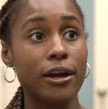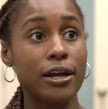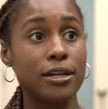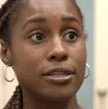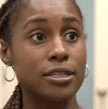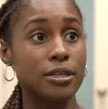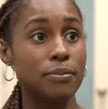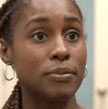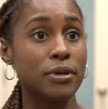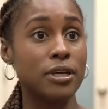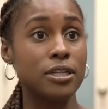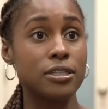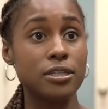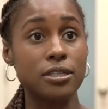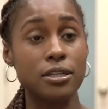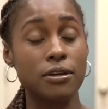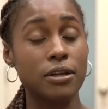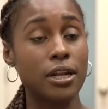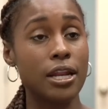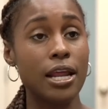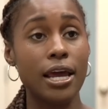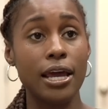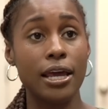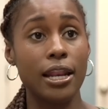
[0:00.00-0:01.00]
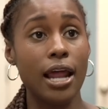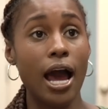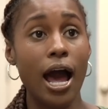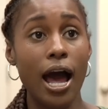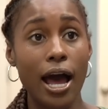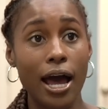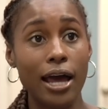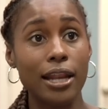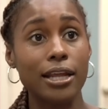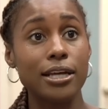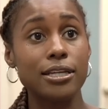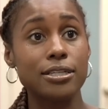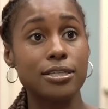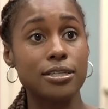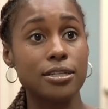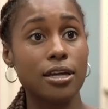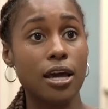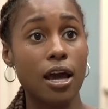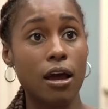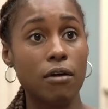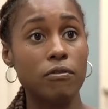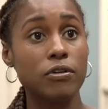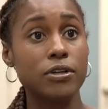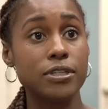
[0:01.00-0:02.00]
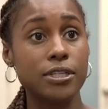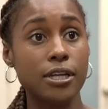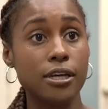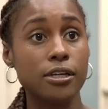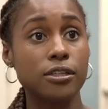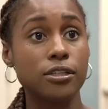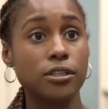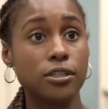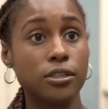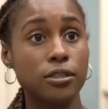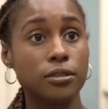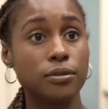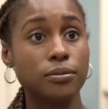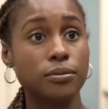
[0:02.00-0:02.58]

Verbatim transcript: and to be just an, an honest conversation.